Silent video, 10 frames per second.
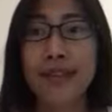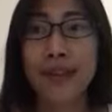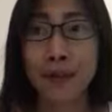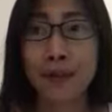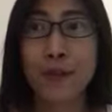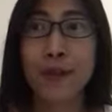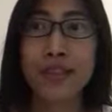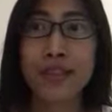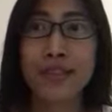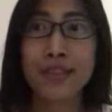of
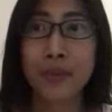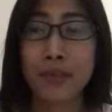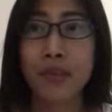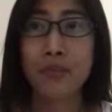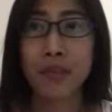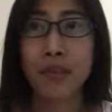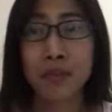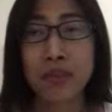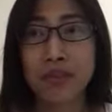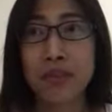course, uh, with, with
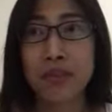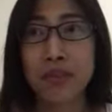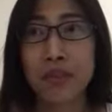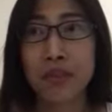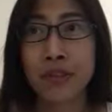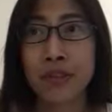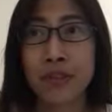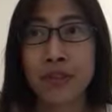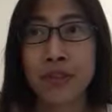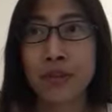common sense, you, you,
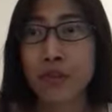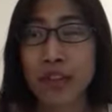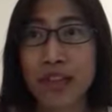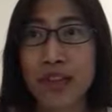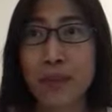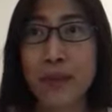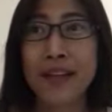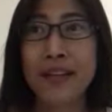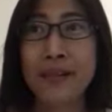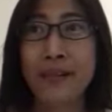you don't try to get
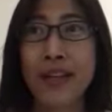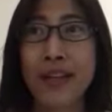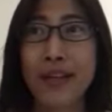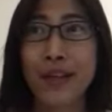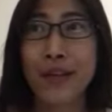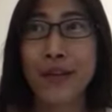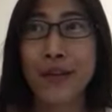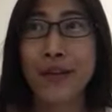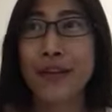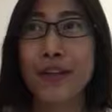pregnant when
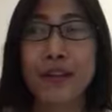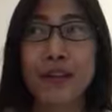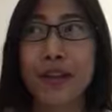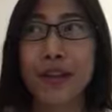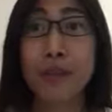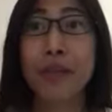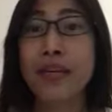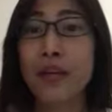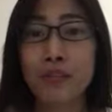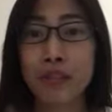you're at the
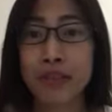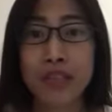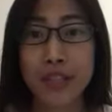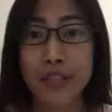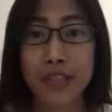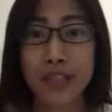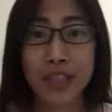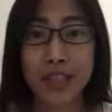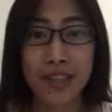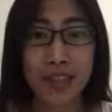peak of your seizure
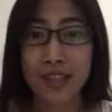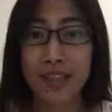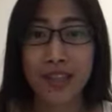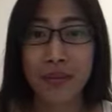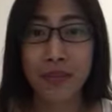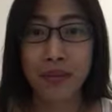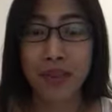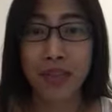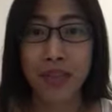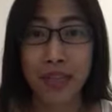um,
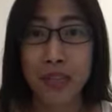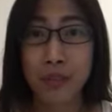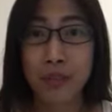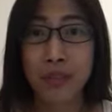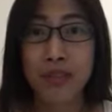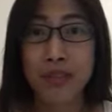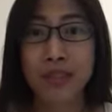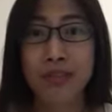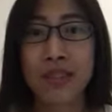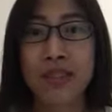uh, experience
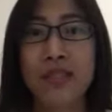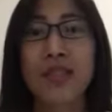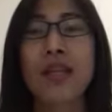and everything.